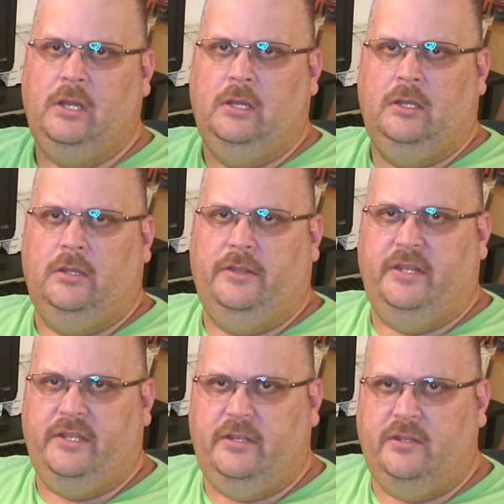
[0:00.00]
the,
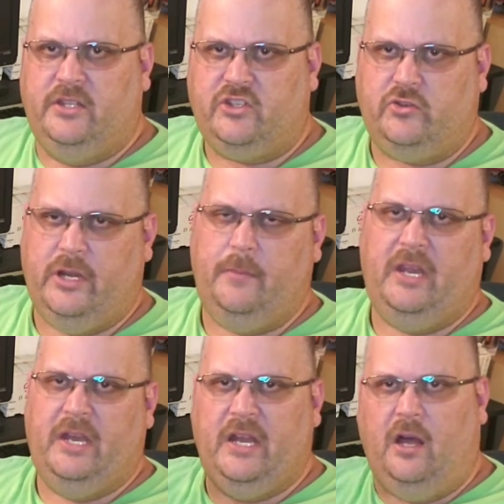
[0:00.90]
the streaming and
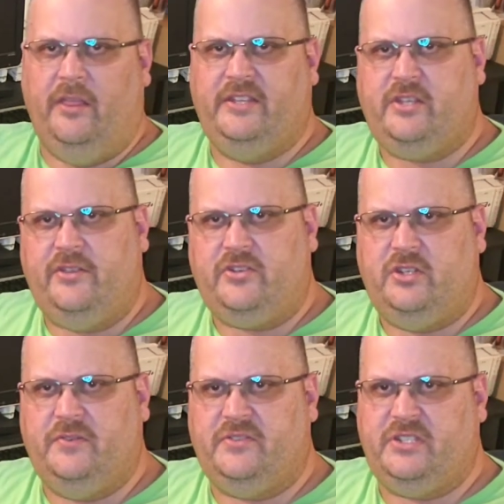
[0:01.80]
all these other
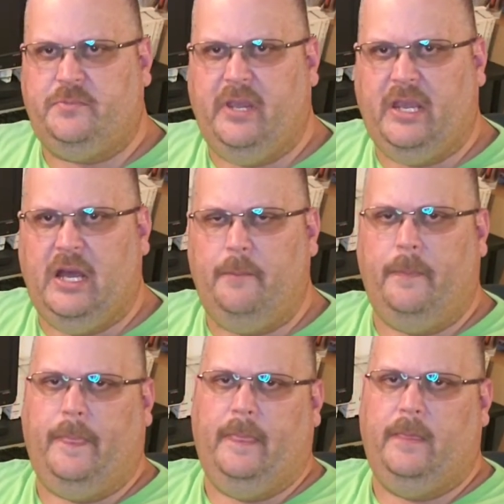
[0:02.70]
services pick up,
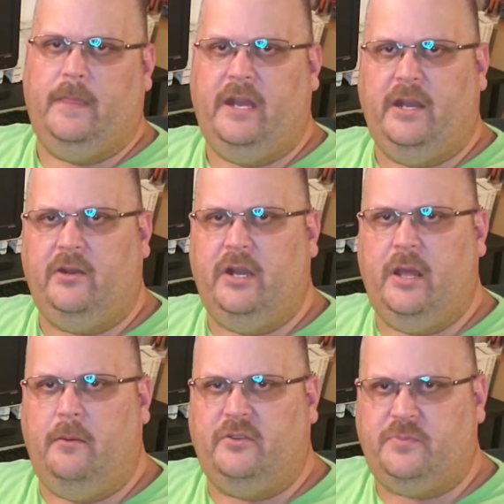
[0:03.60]
that internet
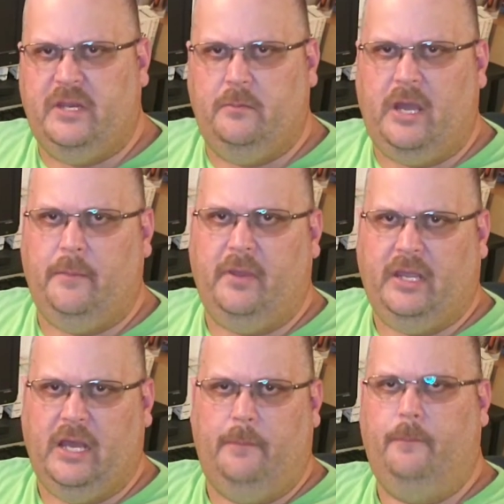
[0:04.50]
speed might pick up.
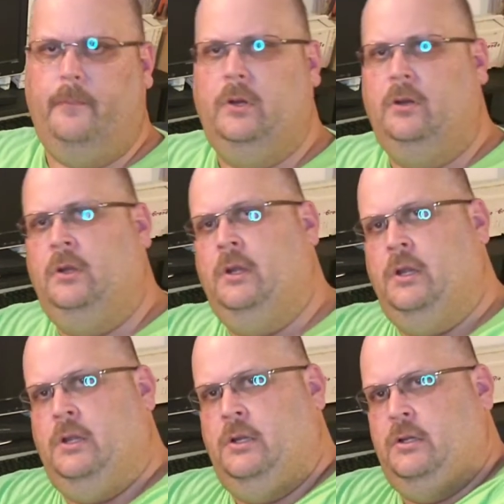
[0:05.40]

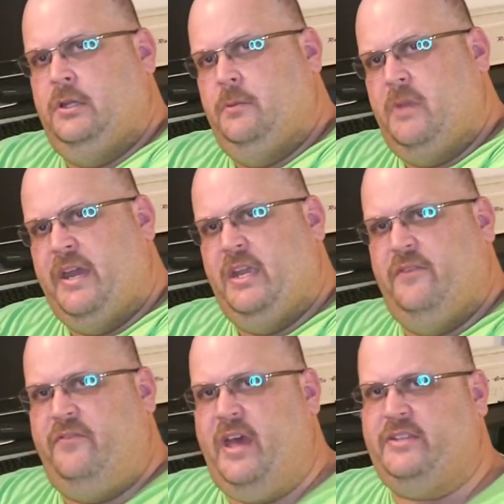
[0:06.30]
You might need
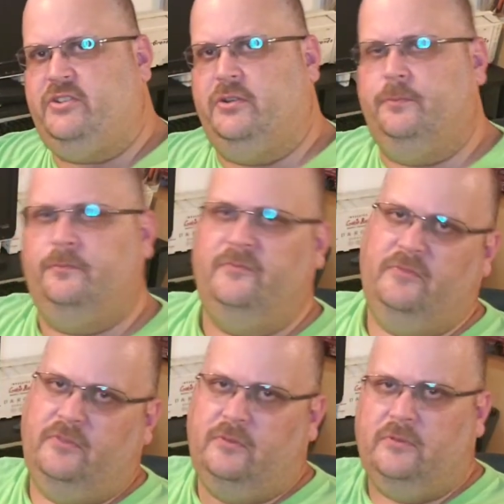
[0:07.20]
faster.
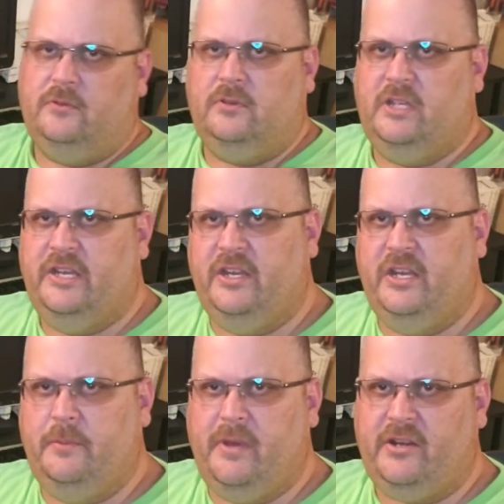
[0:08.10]
Then you need
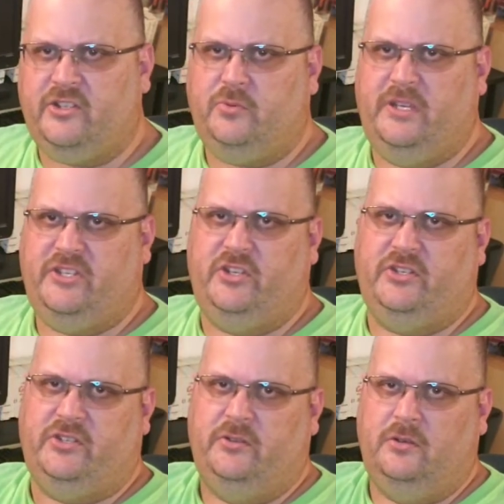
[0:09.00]
better switches
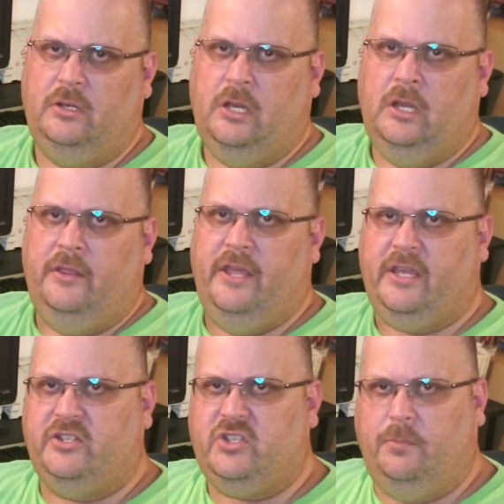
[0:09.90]
that could
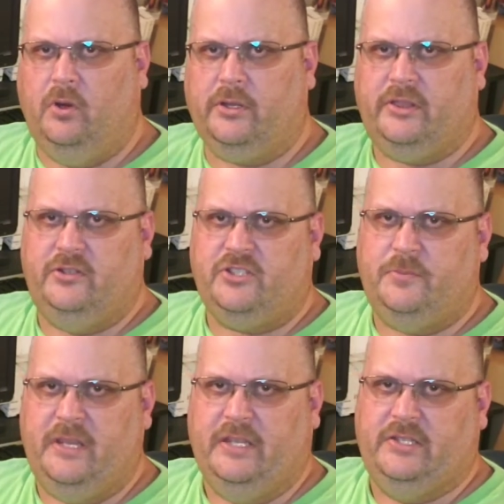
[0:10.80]
support those
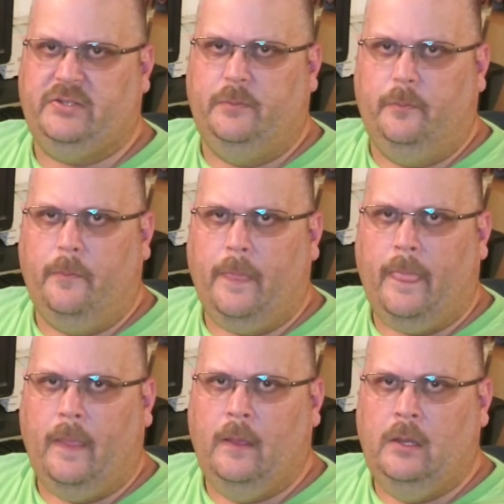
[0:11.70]
speeds.
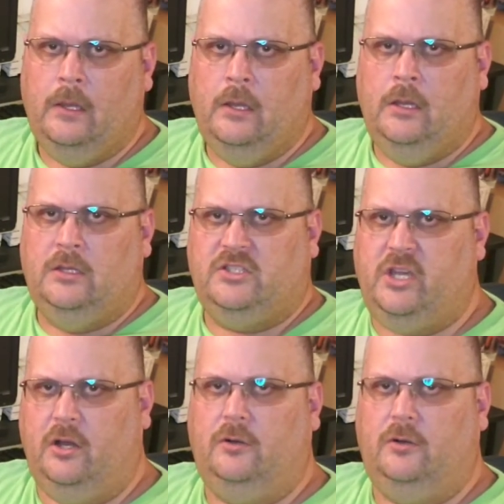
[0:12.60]
So